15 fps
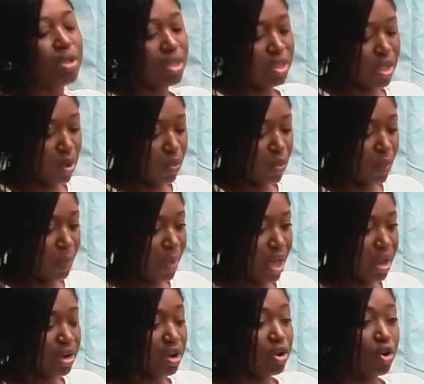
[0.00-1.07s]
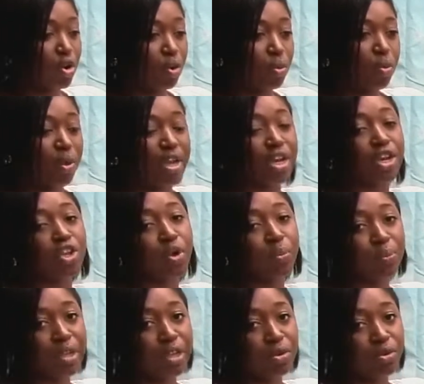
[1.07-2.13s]
the woman, knowing your
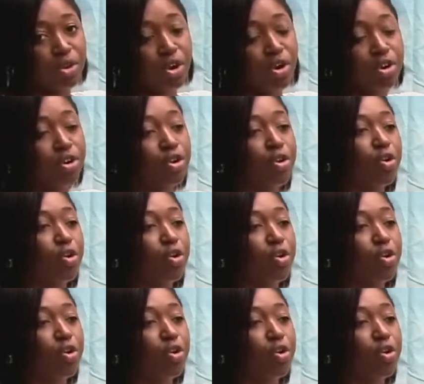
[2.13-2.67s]
period,